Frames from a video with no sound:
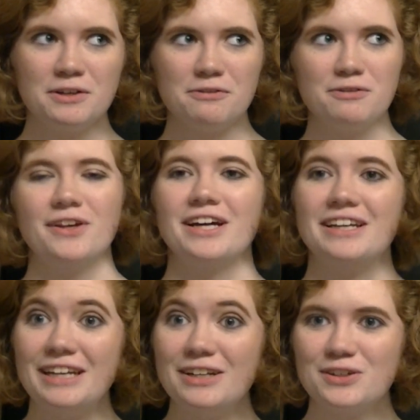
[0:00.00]
feel like I
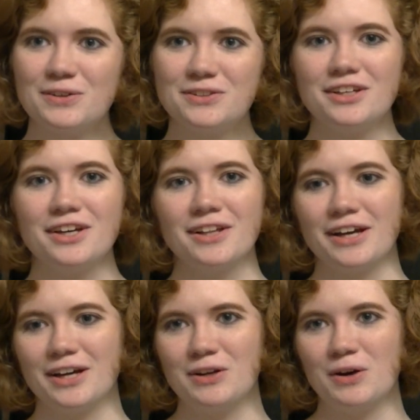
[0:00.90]
need to go see it.
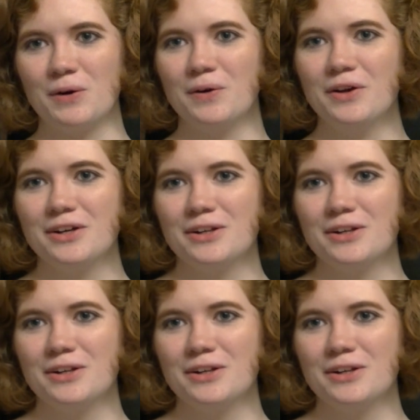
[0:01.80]
Like I know